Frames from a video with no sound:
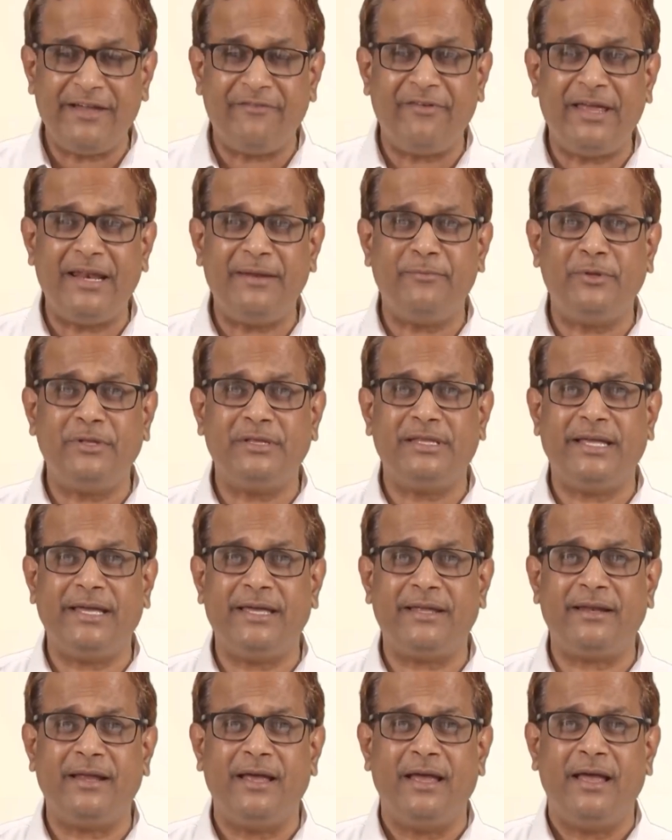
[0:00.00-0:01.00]
available
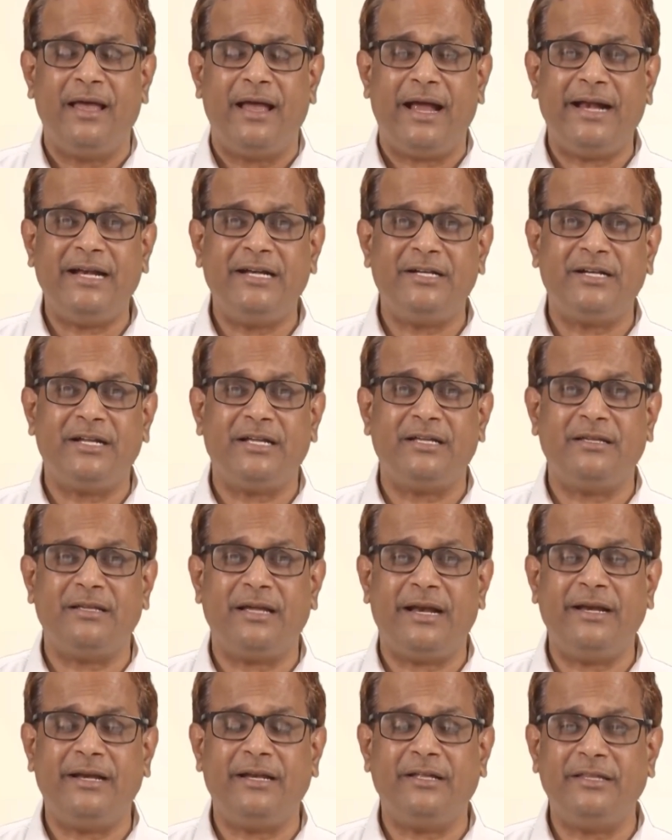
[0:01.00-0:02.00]
there,
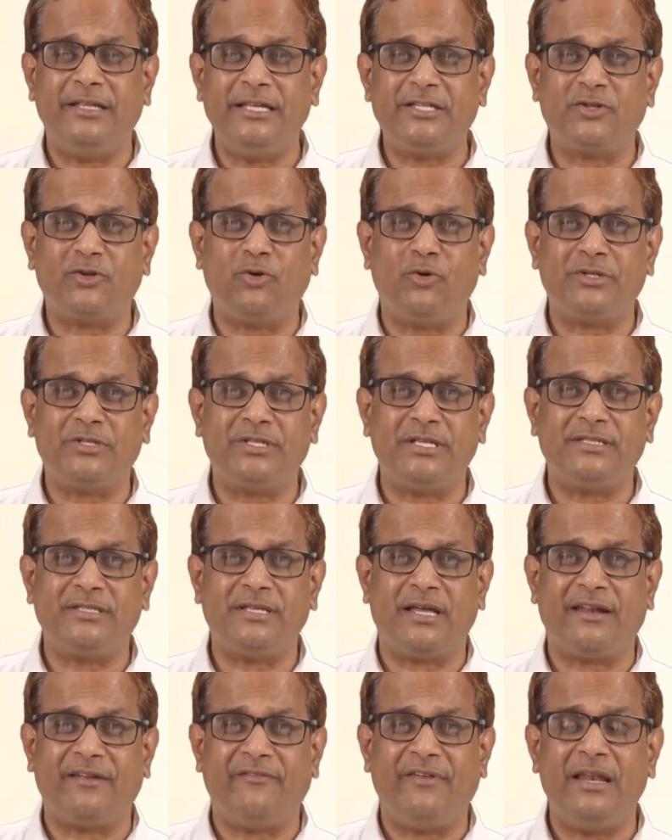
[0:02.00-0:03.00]
and these
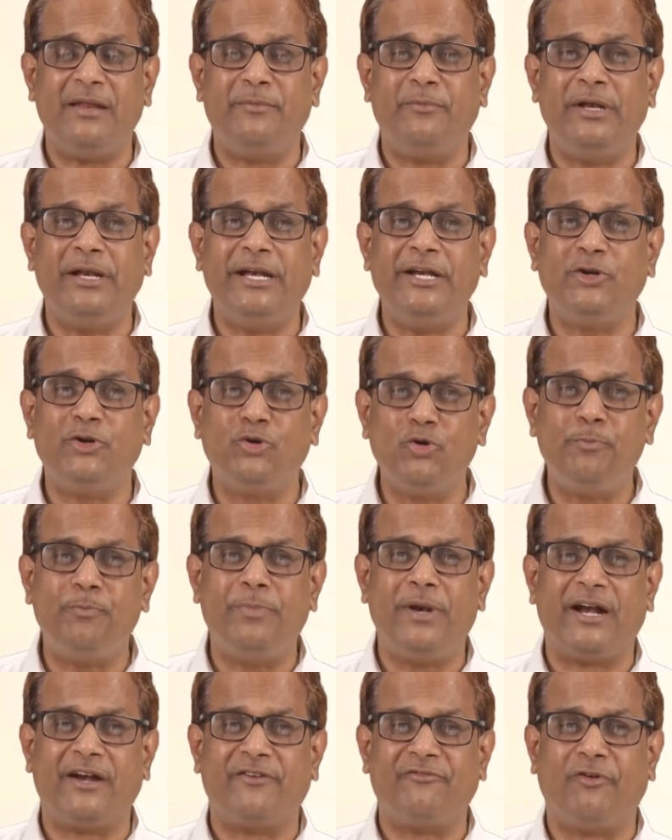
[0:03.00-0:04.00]
courses are available in two
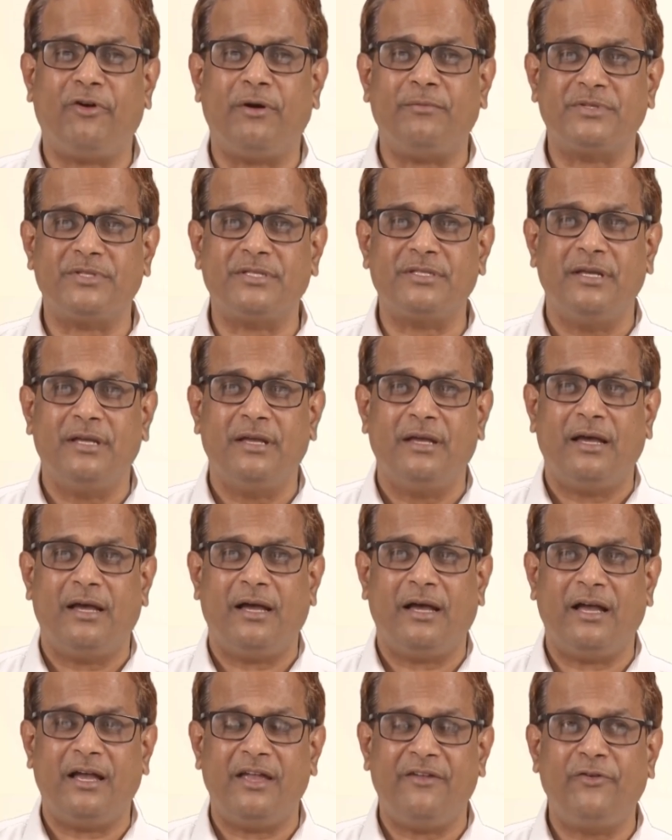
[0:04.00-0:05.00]
platforms.
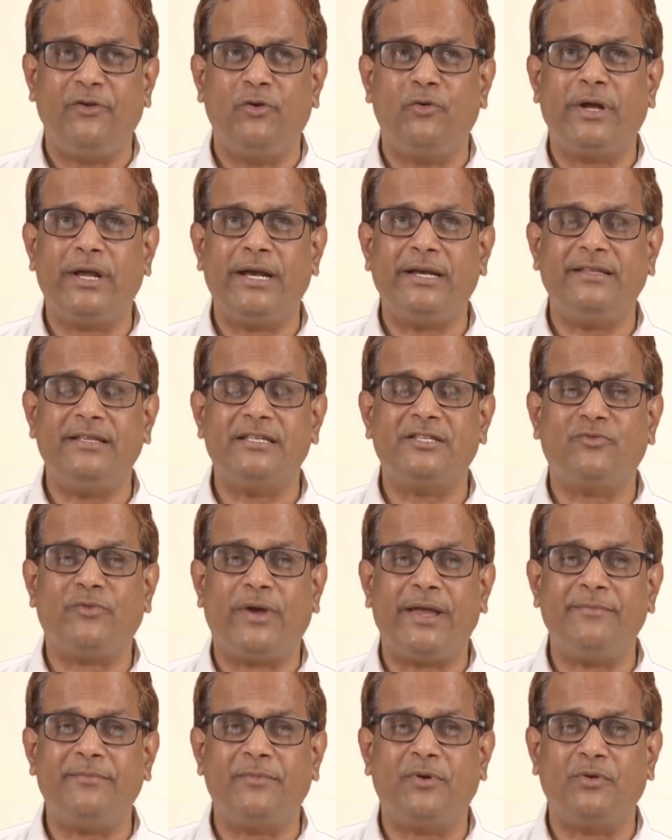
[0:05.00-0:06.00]
If you look at the
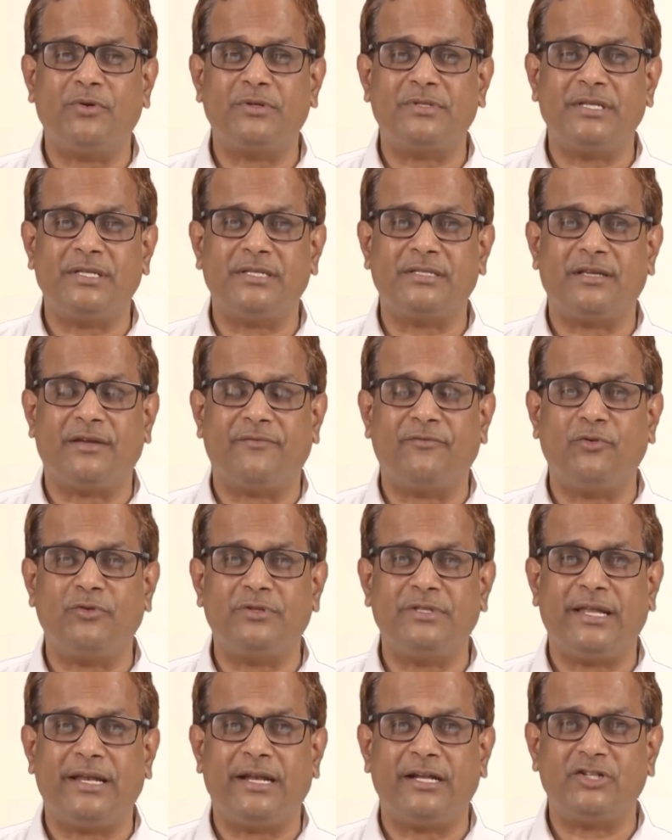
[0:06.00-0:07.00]
Swayam courses, of
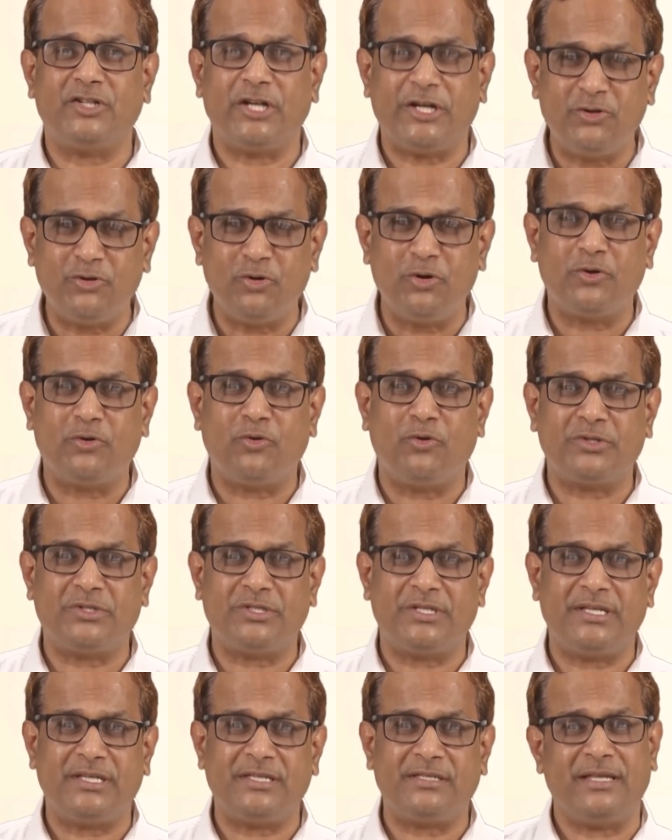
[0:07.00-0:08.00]
course there are scheduled
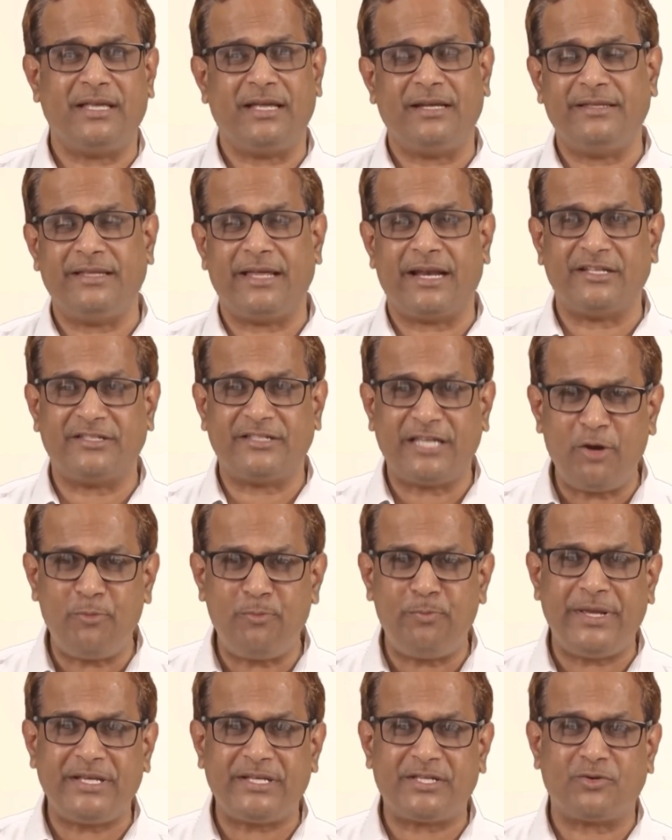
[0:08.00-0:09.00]
courses and there are
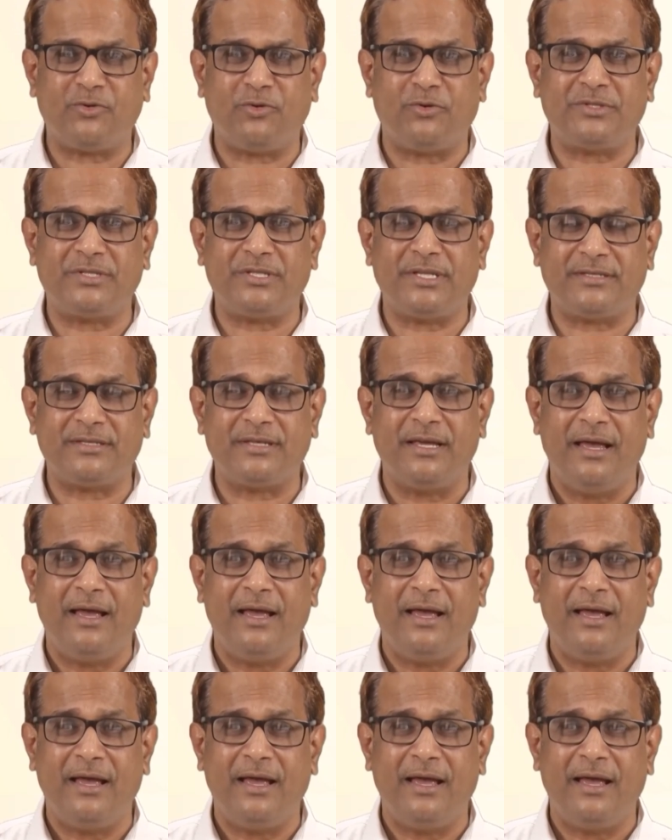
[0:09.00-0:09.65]
self-paced courses.